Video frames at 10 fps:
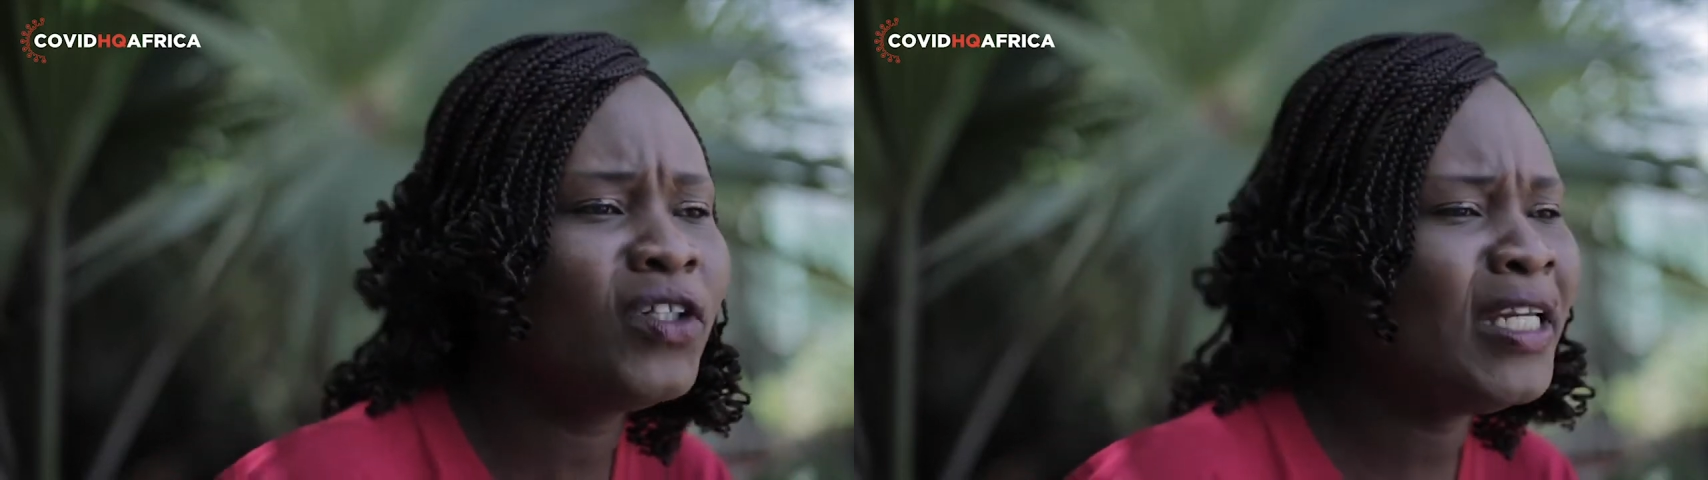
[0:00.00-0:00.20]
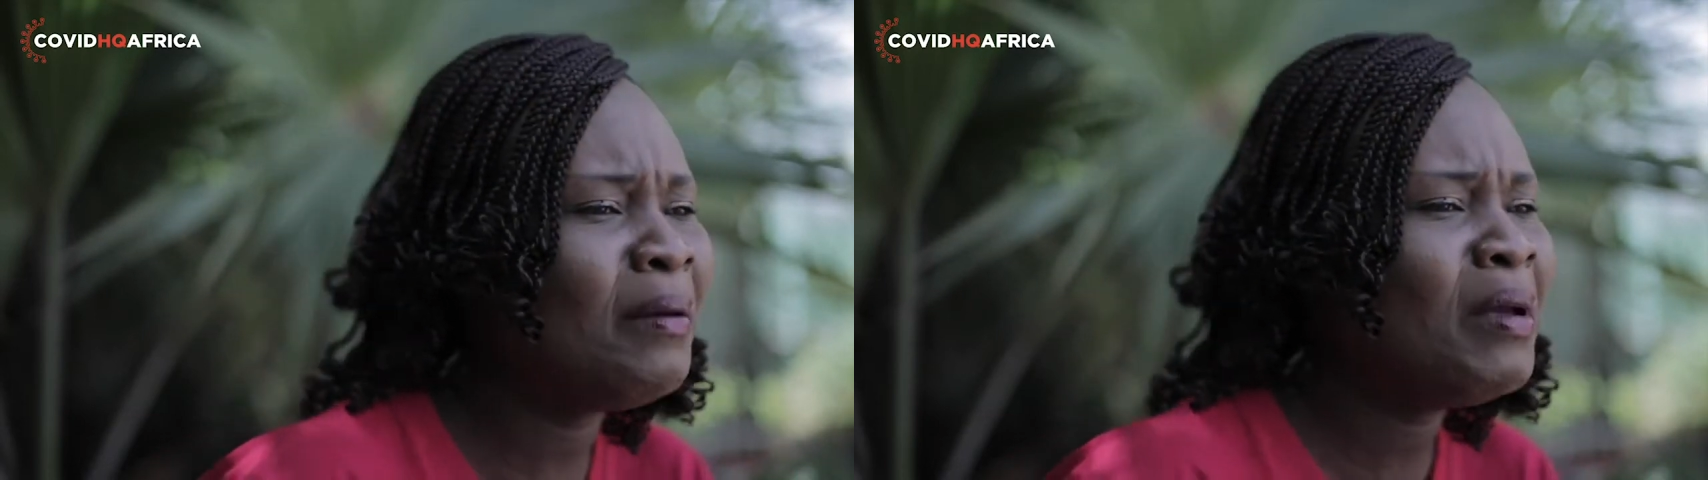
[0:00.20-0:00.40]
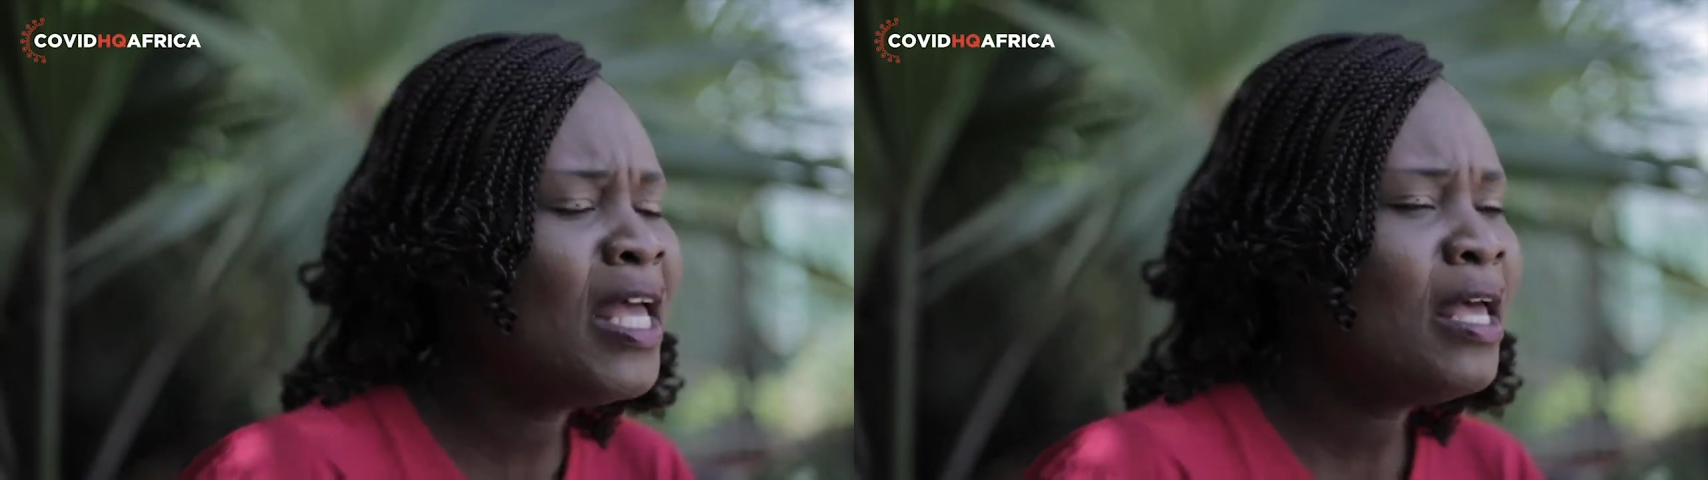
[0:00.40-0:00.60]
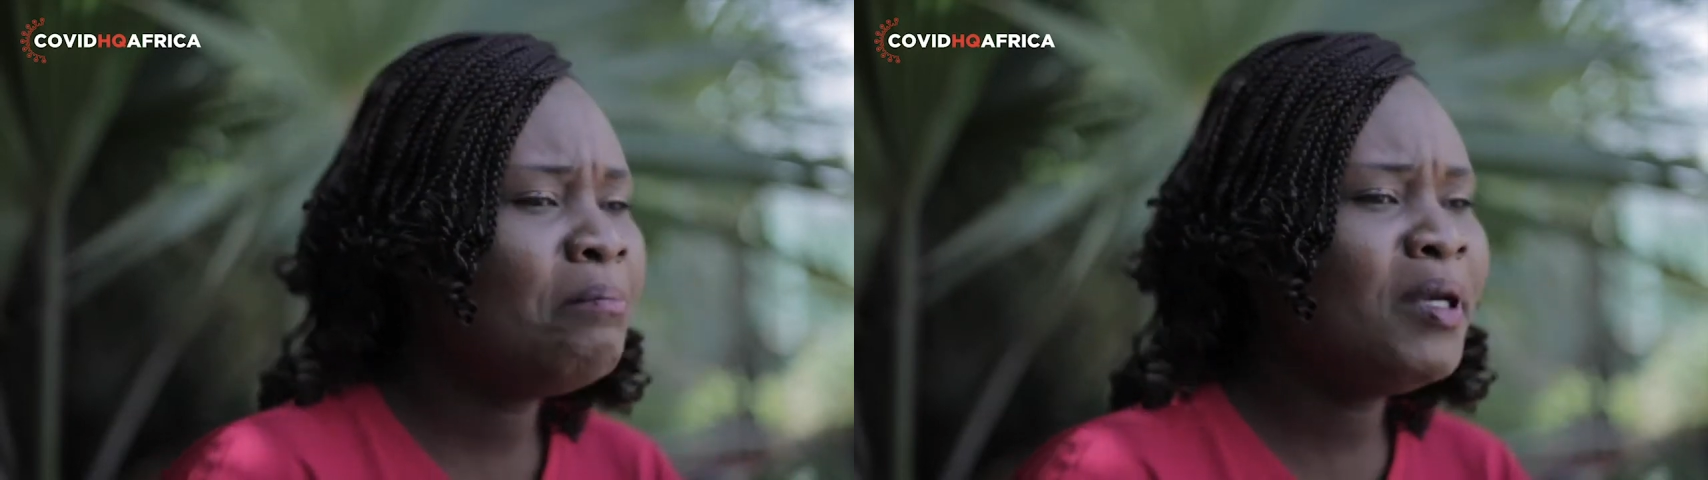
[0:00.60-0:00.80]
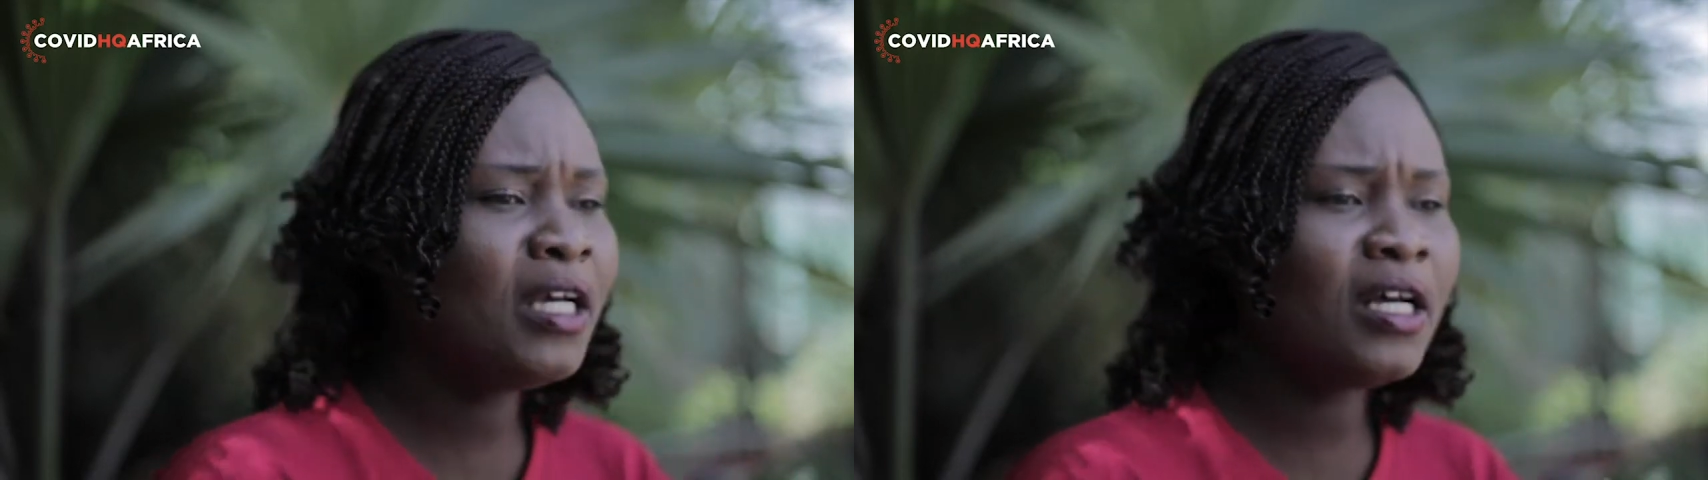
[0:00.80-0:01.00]
for them
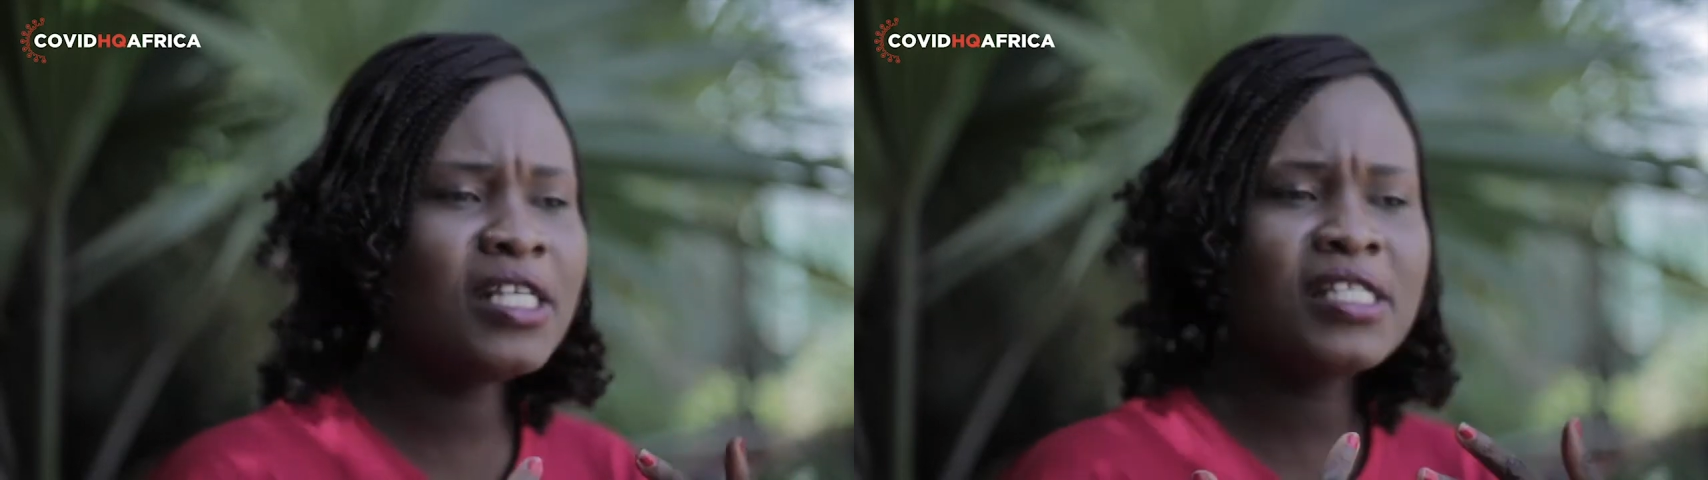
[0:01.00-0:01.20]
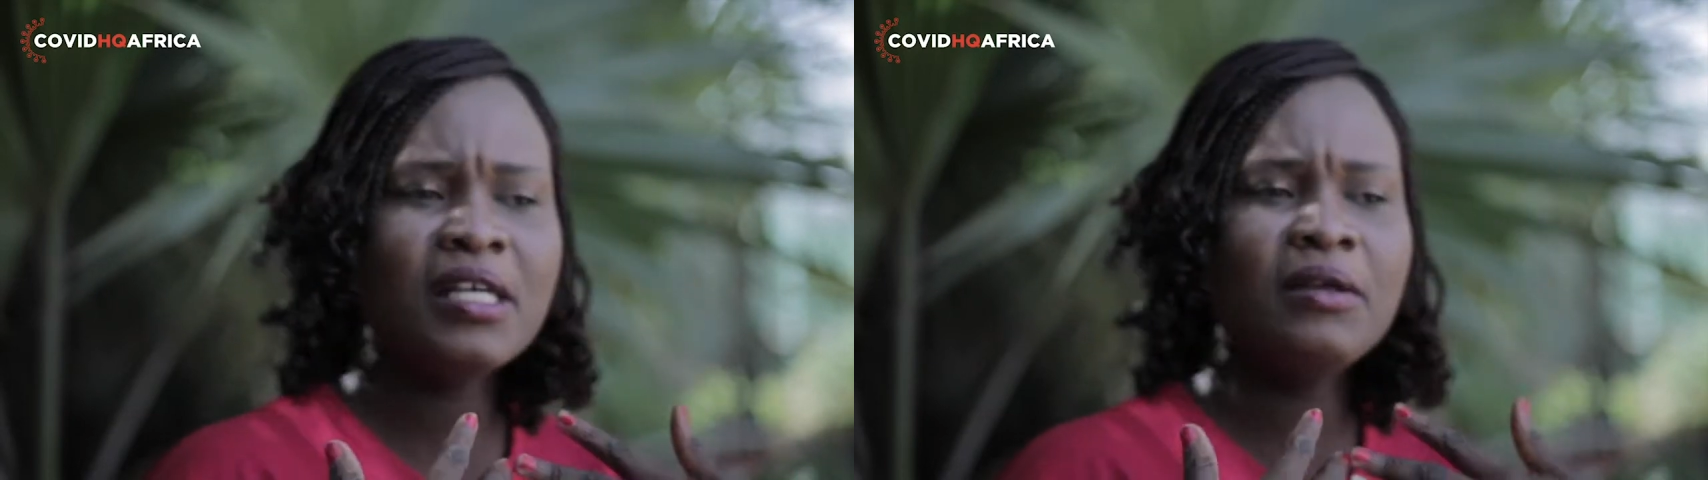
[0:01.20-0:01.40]
because